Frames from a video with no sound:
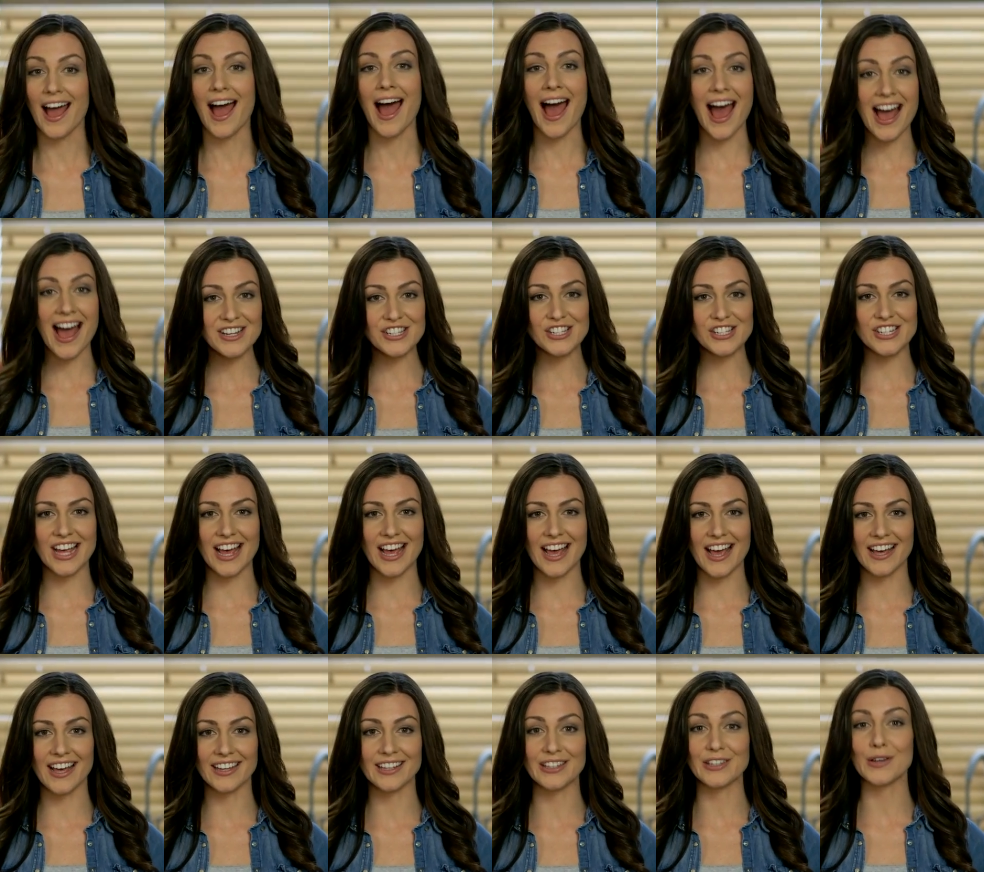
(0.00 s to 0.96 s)

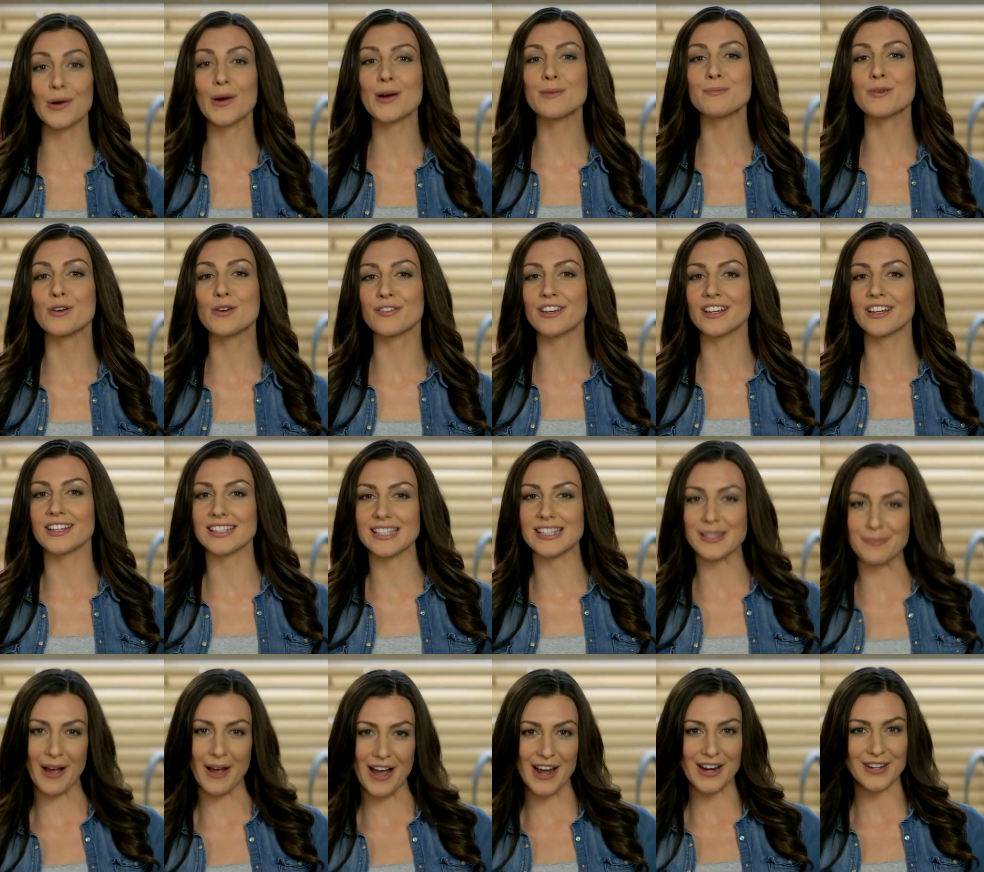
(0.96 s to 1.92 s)
hashtag your movie
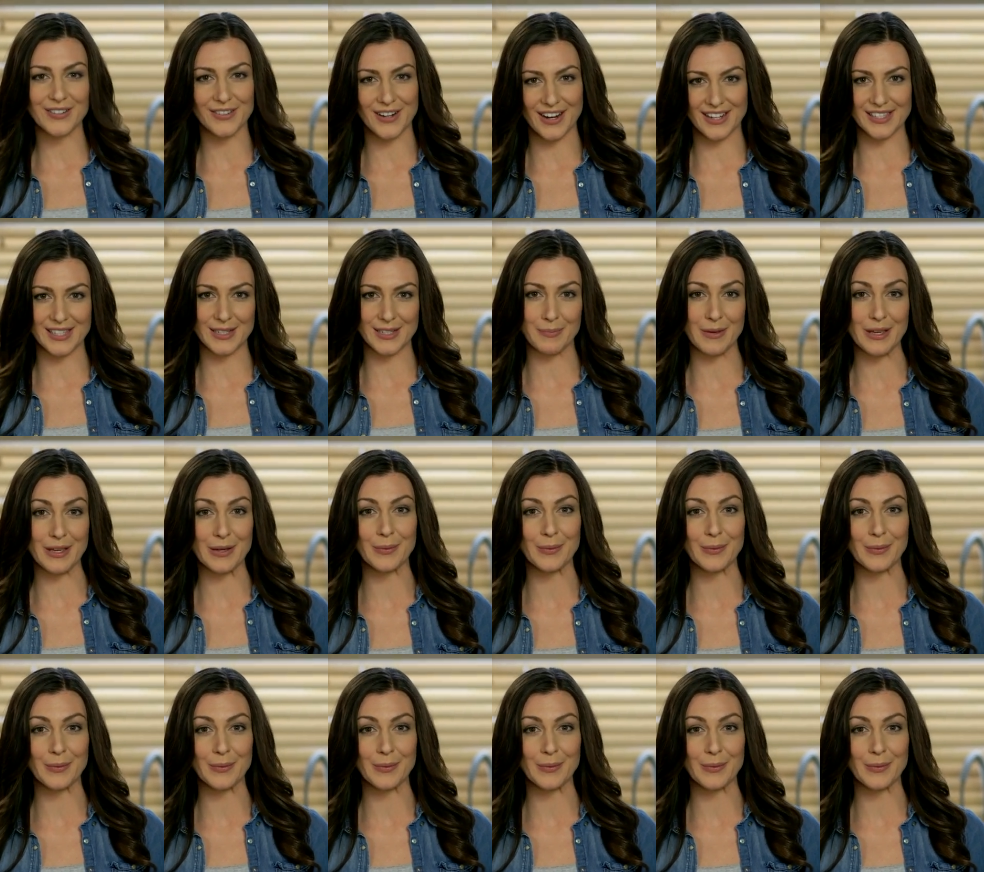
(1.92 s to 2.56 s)
inspired recipe